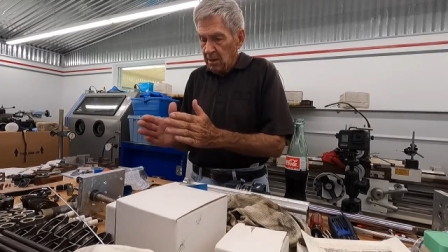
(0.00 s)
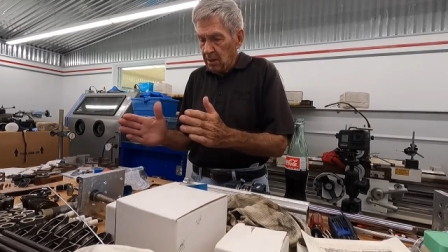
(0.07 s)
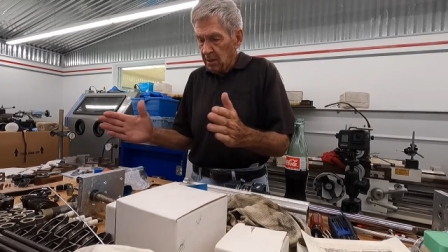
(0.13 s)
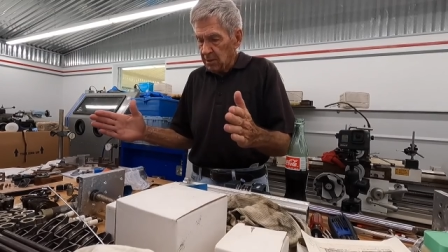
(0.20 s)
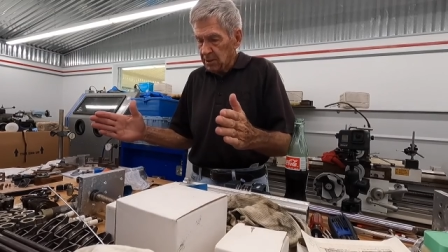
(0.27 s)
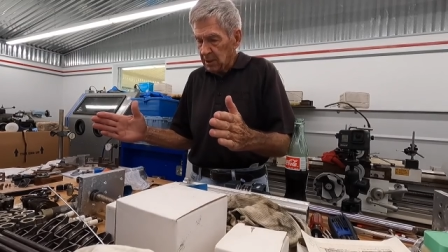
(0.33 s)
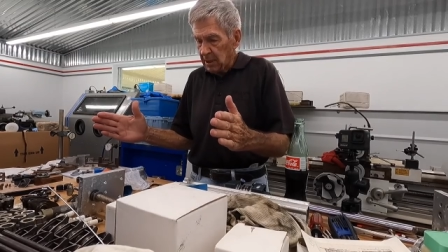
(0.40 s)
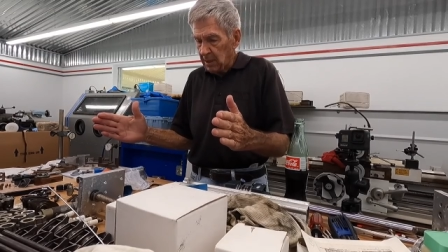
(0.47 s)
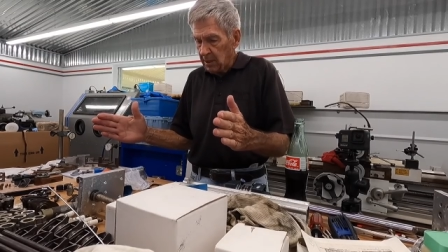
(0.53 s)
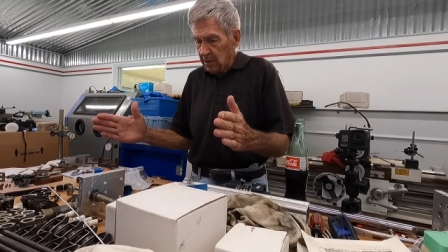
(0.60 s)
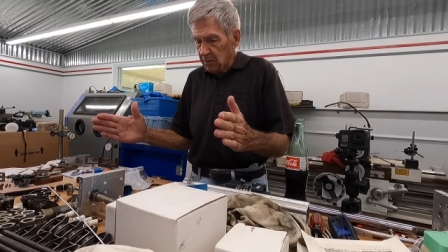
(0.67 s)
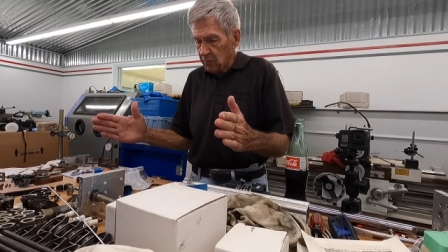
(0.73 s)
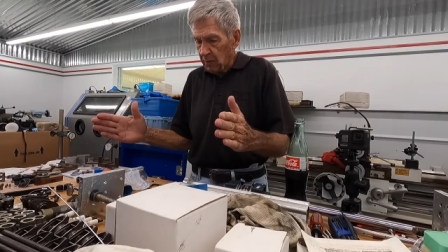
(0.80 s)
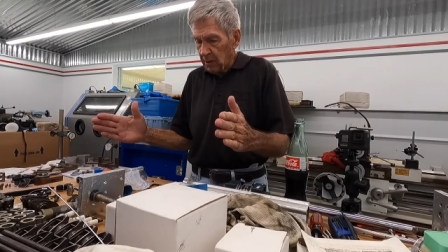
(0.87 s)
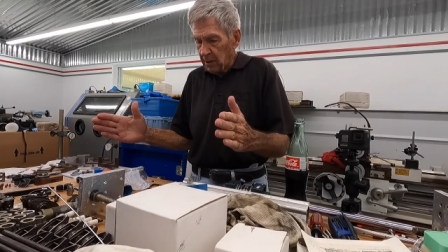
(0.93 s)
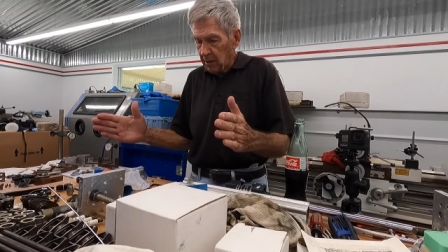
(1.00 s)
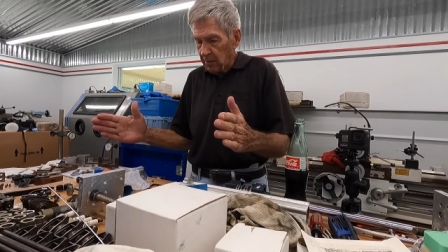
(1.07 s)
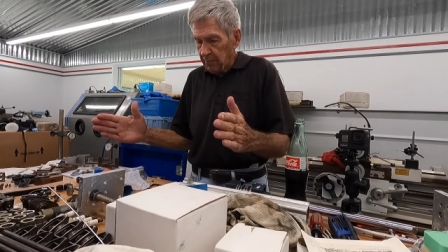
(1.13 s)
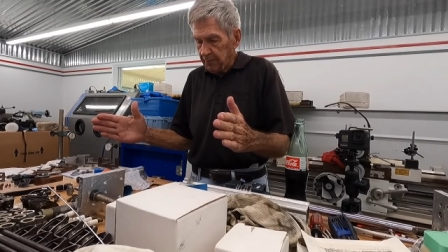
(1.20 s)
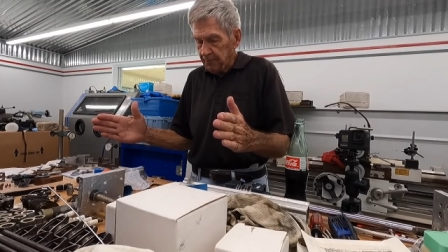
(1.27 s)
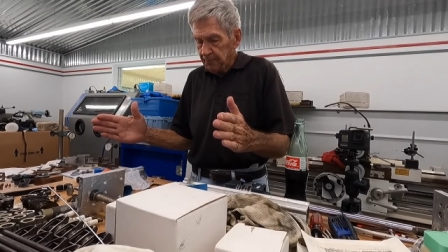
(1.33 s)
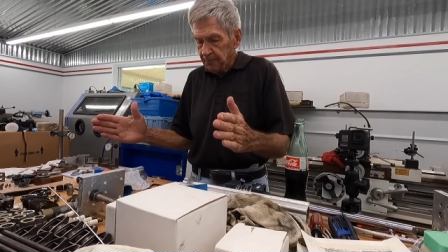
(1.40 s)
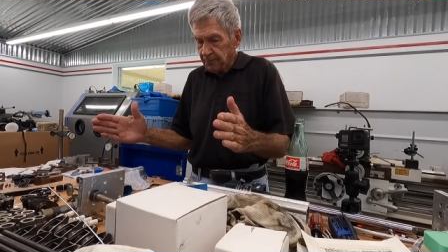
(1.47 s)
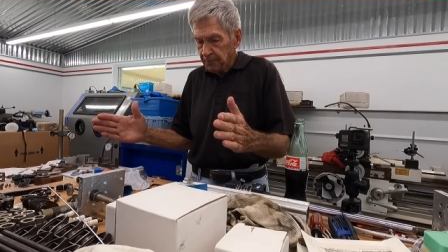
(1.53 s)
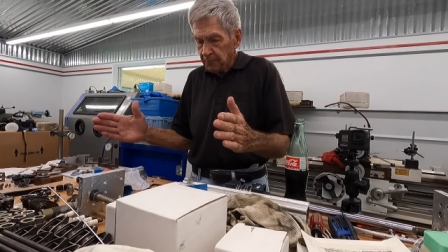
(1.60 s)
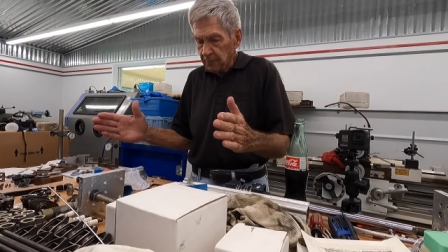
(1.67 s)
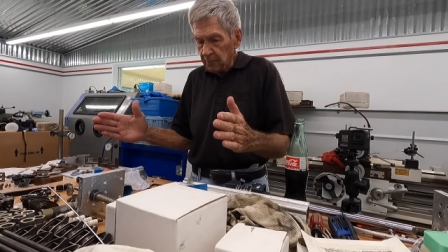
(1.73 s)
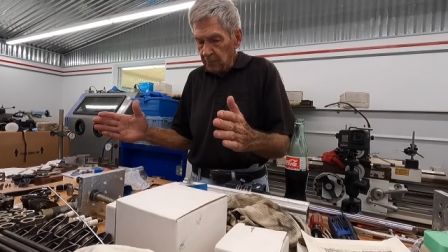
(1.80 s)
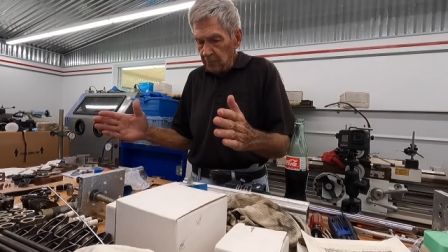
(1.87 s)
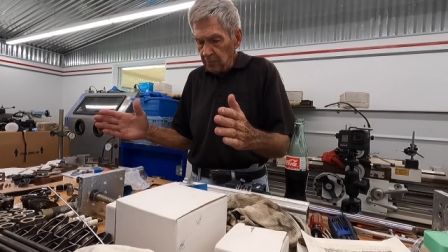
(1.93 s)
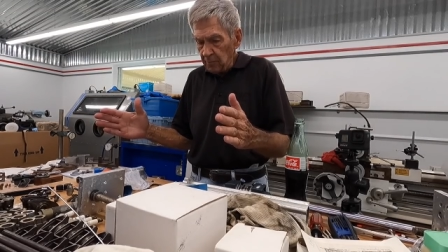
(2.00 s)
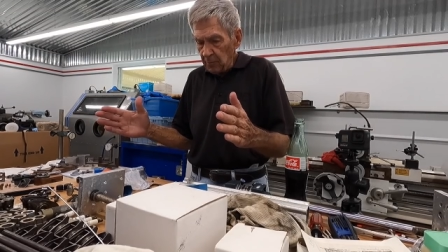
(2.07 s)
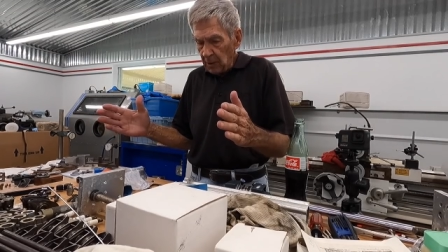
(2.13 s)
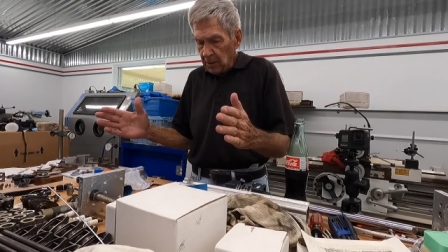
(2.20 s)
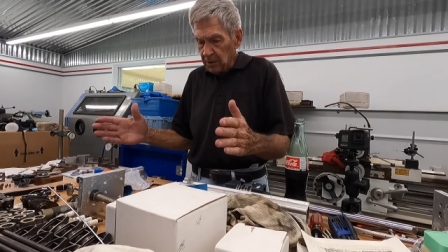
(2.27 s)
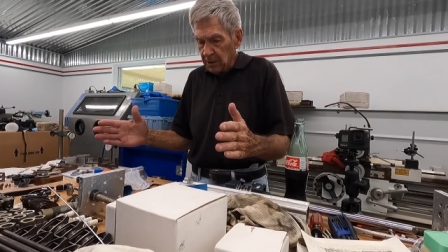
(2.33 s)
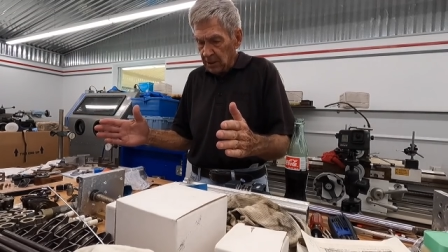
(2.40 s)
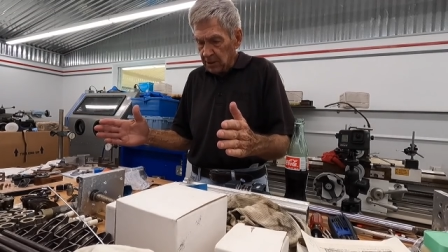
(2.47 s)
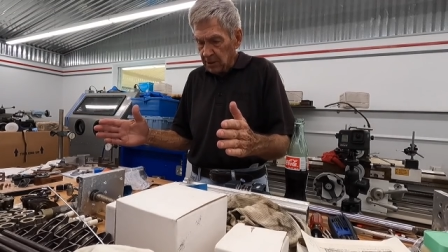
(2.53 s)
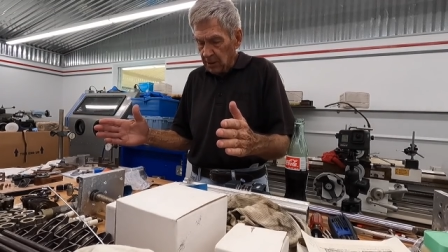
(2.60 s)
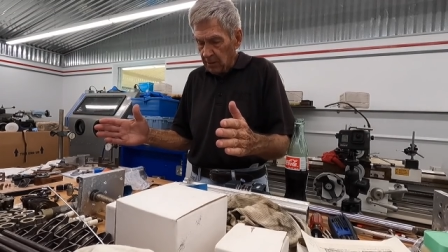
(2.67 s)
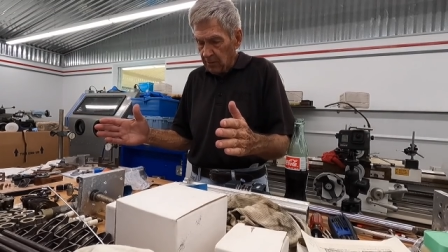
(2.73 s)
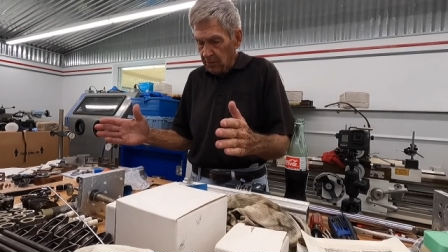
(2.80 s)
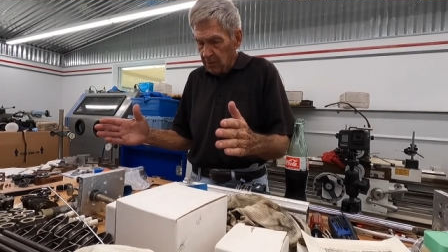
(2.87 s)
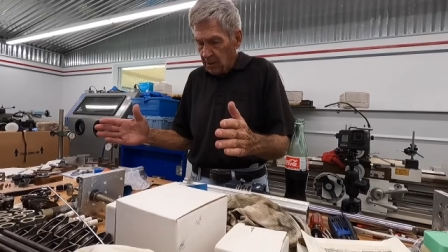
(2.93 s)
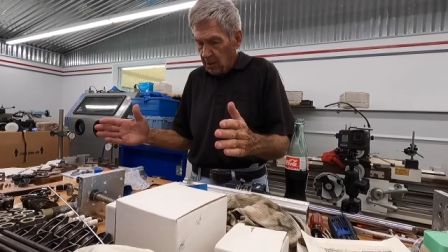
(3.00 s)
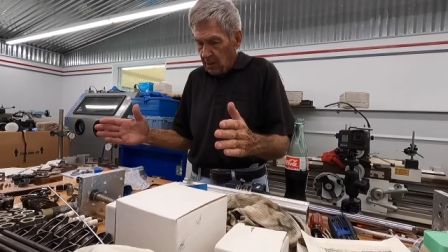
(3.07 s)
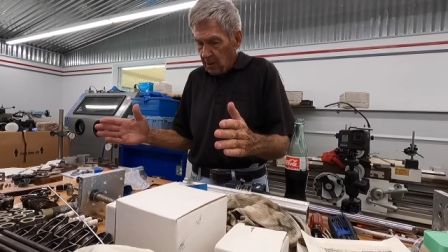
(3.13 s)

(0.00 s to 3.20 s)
and it's set this way, you know, six cylinders.